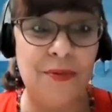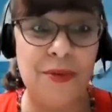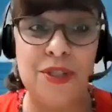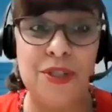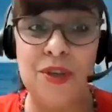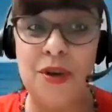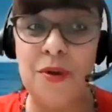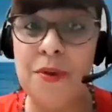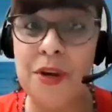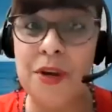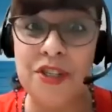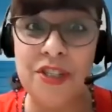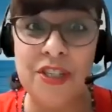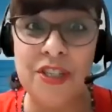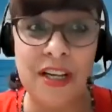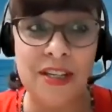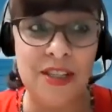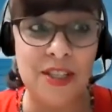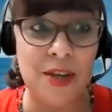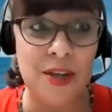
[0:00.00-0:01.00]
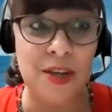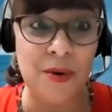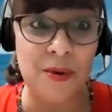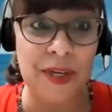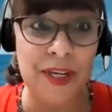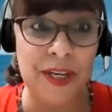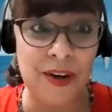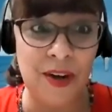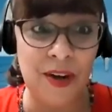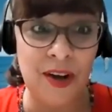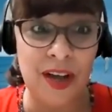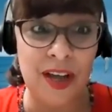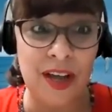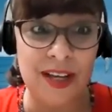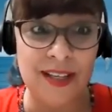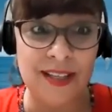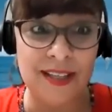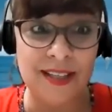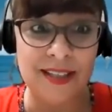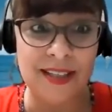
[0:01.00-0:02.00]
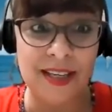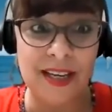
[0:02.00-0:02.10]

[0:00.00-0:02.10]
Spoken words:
with so much that's going on?